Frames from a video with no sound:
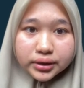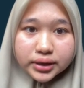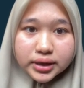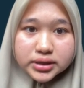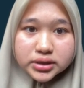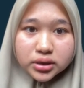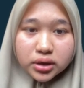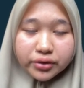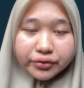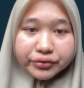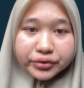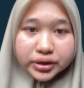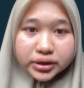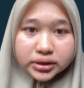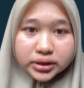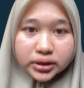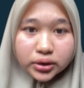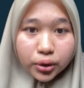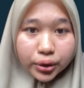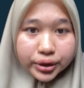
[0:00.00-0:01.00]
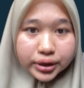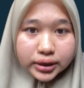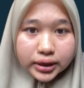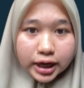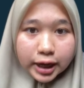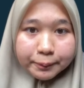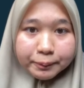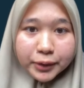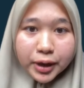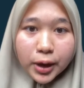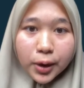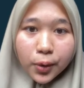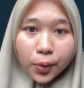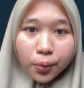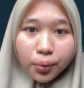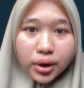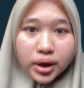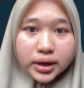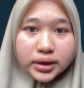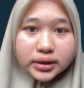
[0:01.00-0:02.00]
rates of return on debt
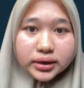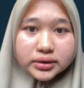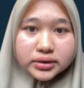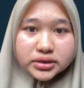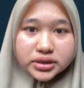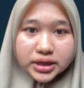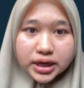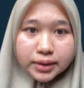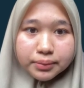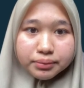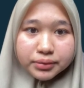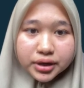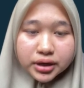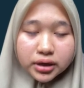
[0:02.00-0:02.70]
were the same,